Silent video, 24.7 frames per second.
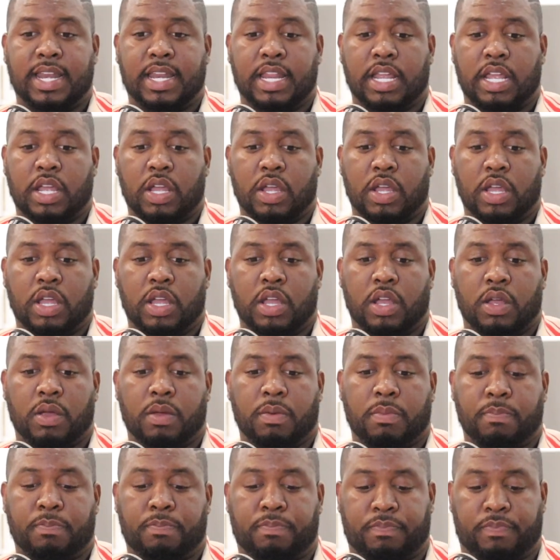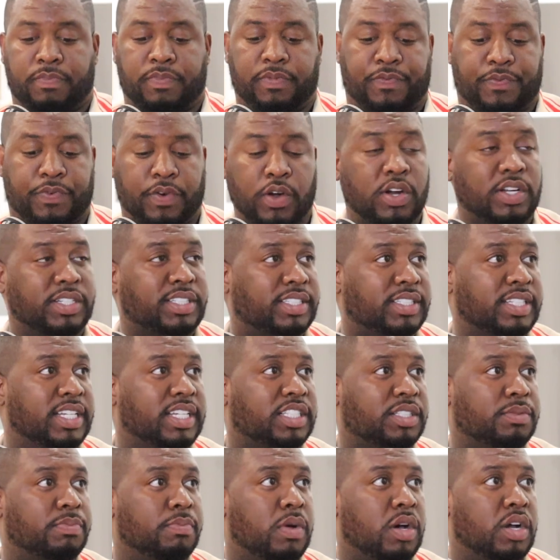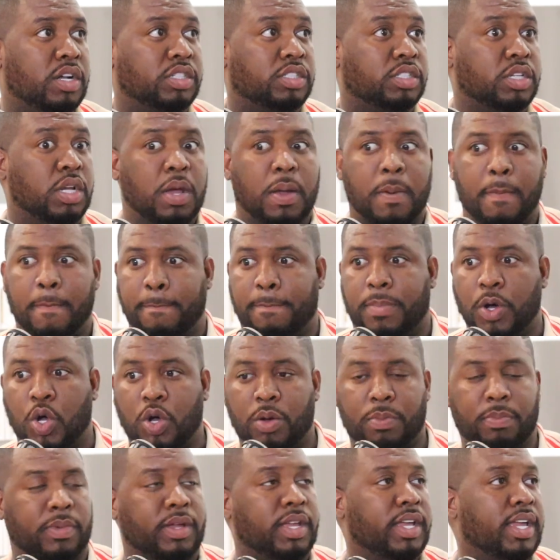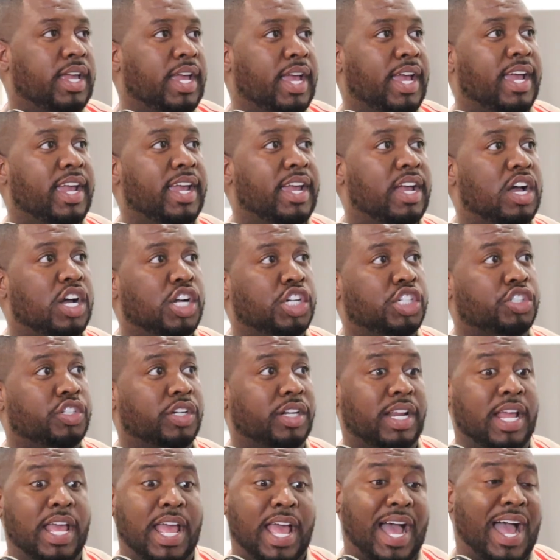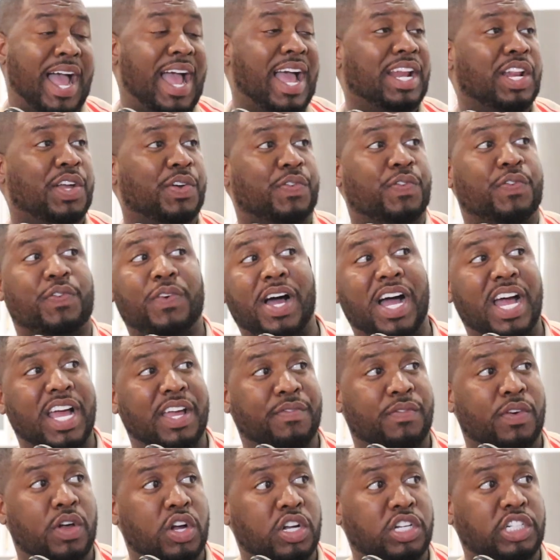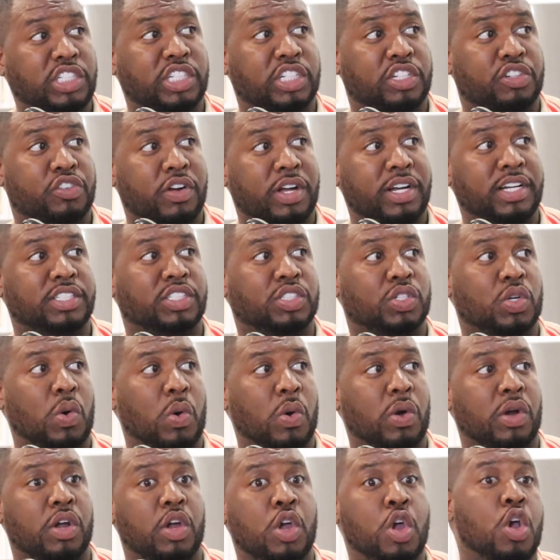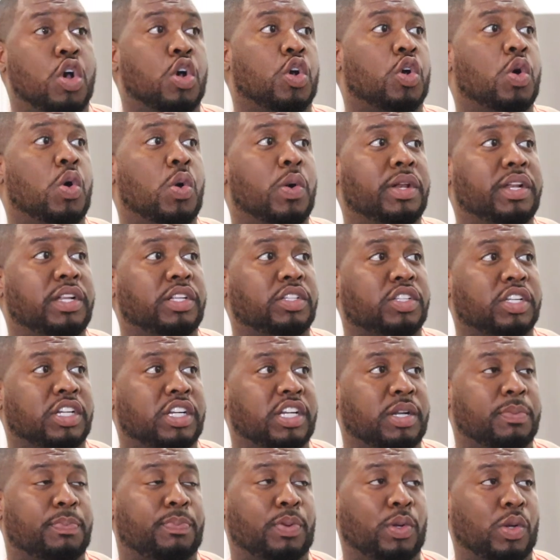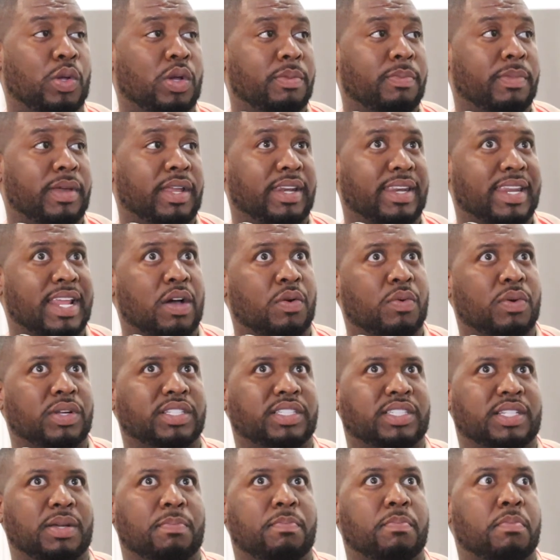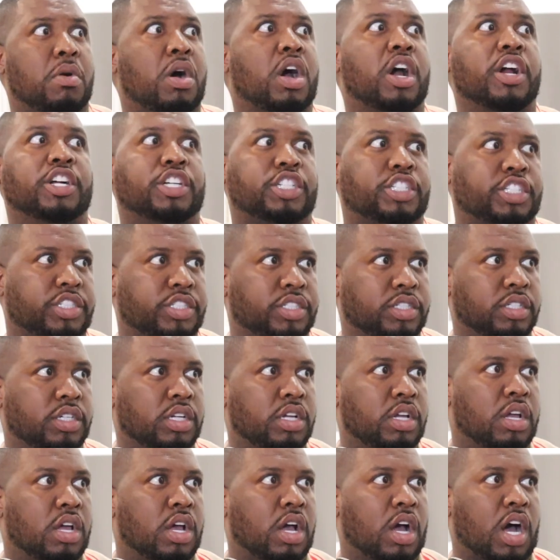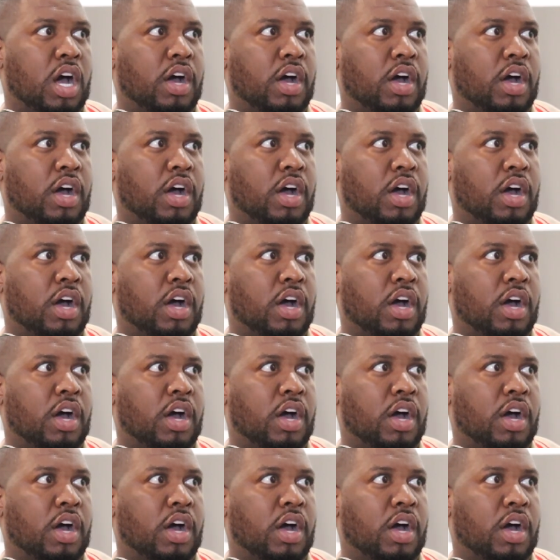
And first 6 months, boom, 800. I had a 500 credit score going into the deployment. That was the March.